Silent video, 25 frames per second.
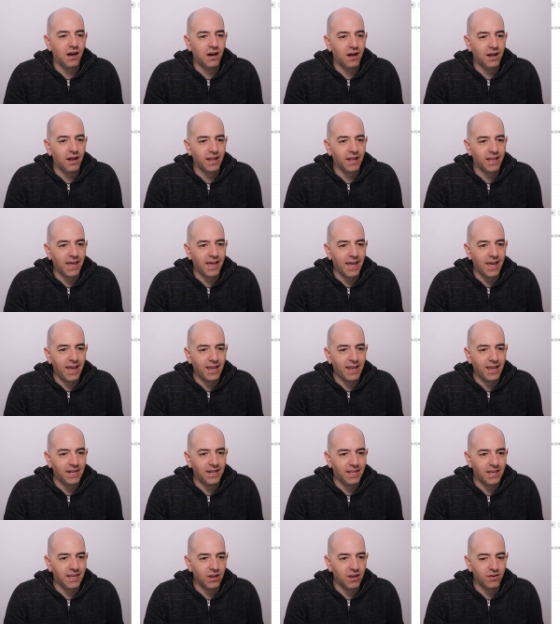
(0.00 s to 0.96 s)
gain
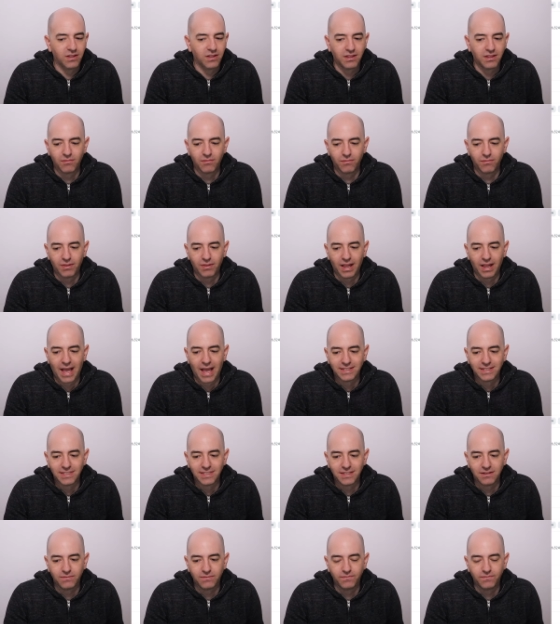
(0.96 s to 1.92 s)
here in the
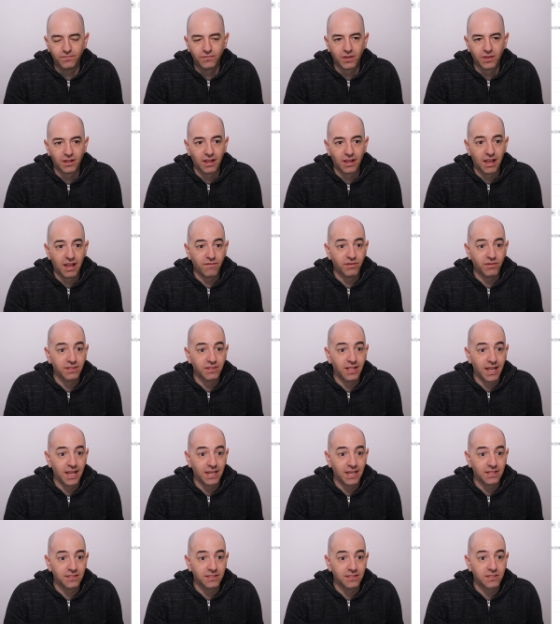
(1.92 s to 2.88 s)
last 11
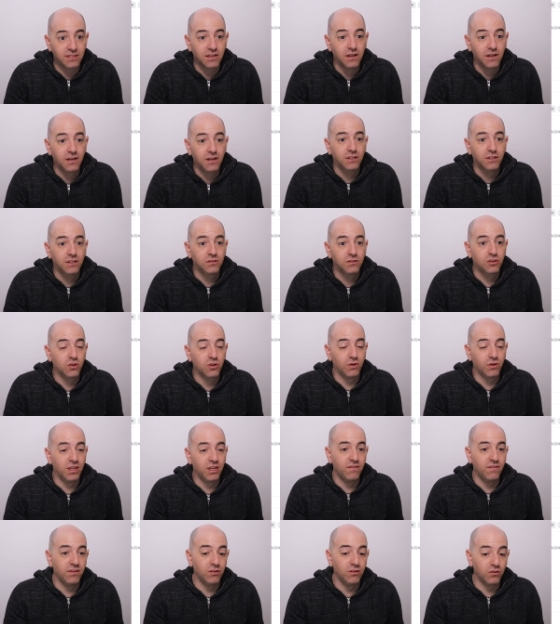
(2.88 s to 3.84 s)
days. So
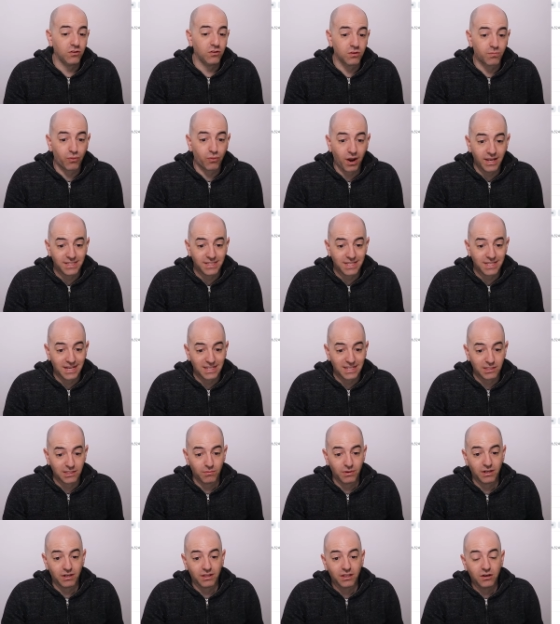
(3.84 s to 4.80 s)
even though the price has
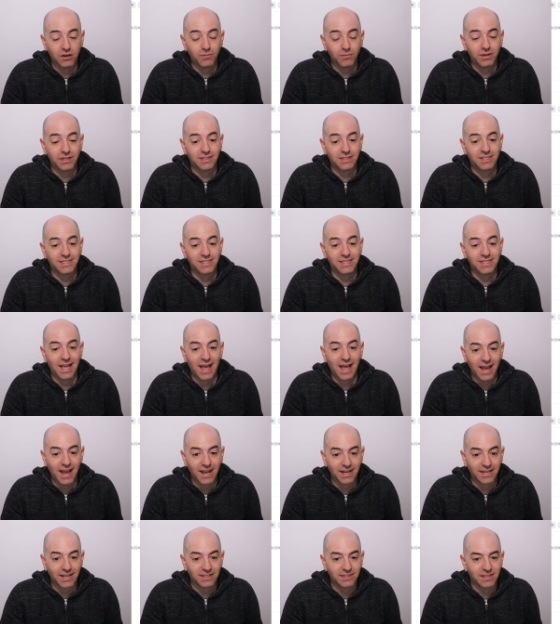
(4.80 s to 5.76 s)
been a little bit
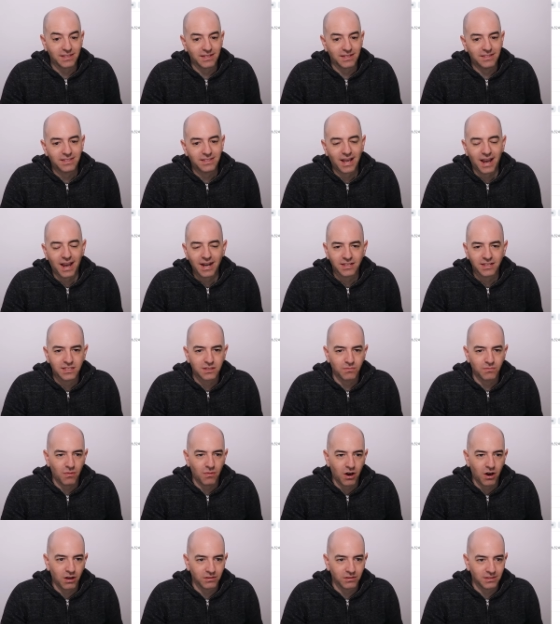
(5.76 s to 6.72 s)
stagnant, it's kind of
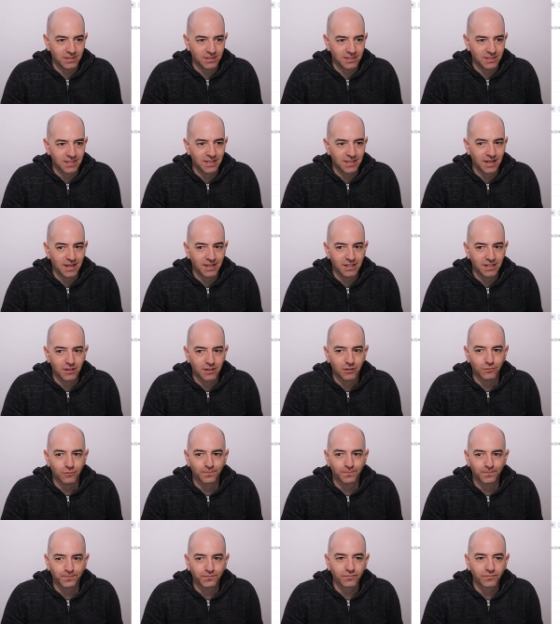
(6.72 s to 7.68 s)
small to see, I know.
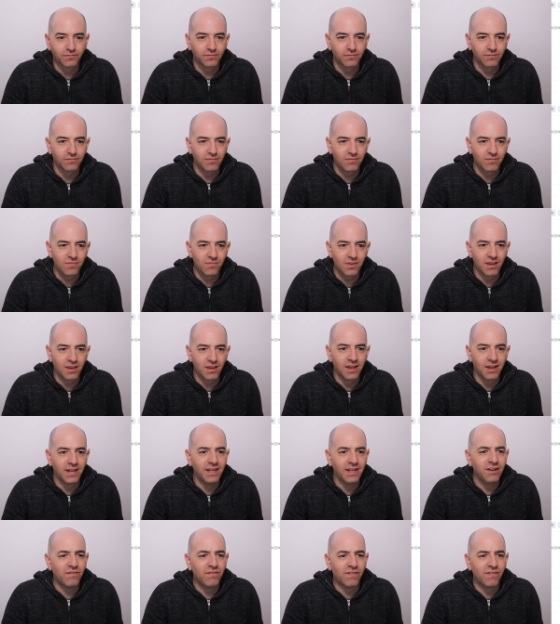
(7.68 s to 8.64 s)
I
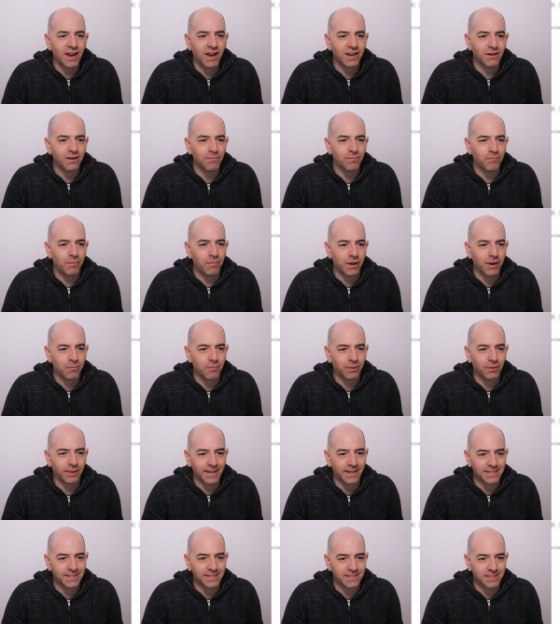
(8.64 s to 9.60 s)
need to find a better
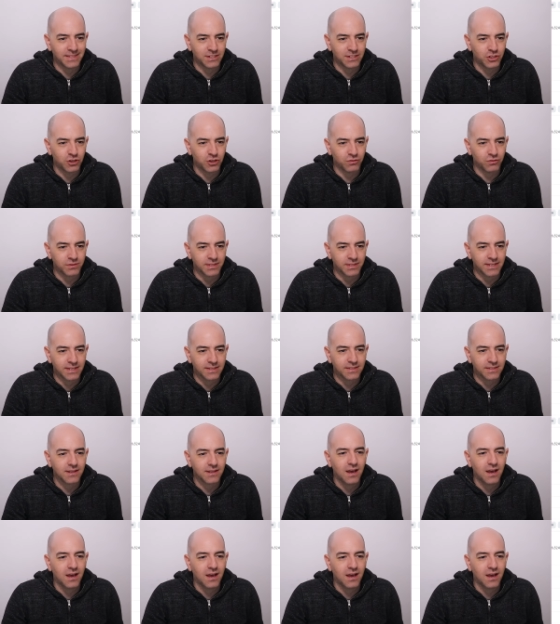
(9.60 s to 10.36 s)
place that shows this